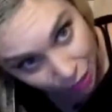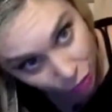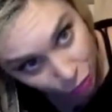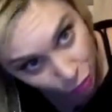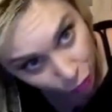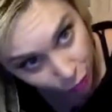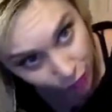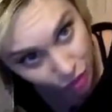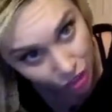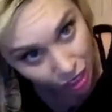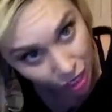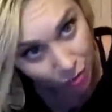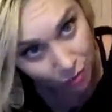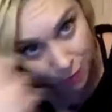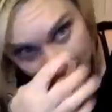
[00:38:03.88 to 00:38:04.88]
who to reach
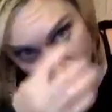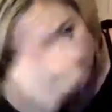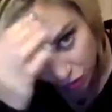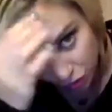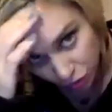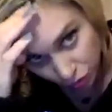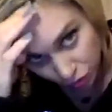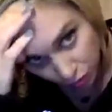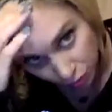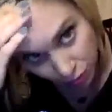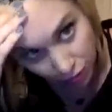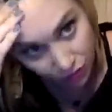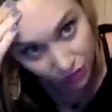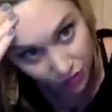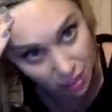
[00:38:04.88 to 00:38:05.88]
out and message to
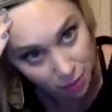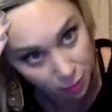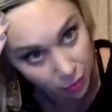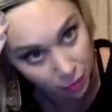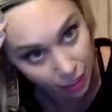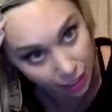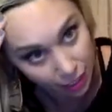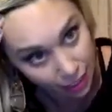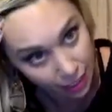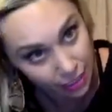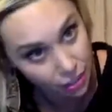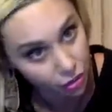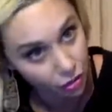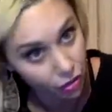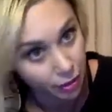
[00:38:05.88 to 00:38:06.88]
on Facebook and
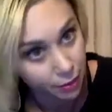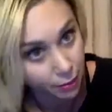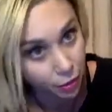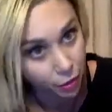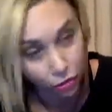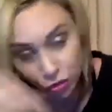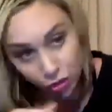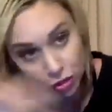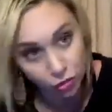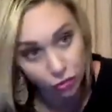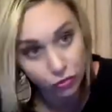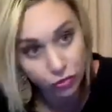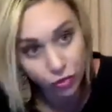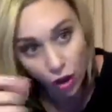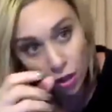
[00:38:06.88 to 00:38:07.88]
Instagram? Are you just your
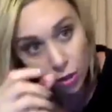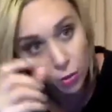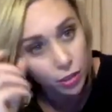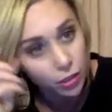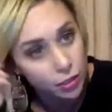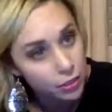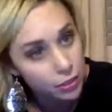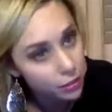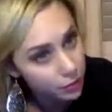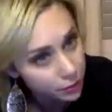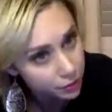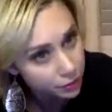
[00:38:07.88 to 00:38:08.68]
followers?